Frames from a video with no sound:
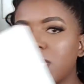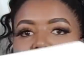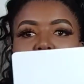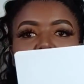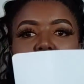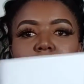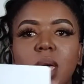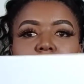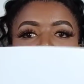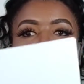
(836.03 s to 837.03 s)
thing. It's like
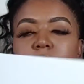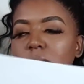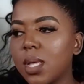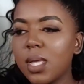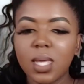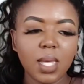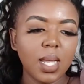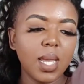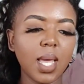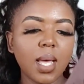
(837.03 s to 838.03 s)
a
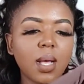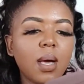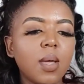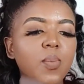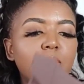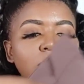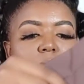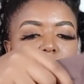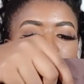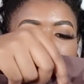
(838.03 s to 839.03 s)
like a
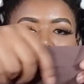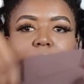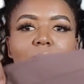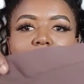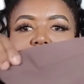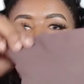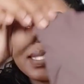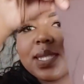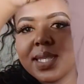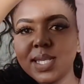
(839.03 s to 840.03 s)
cardboard.
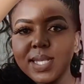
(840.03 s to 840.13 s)
Guys,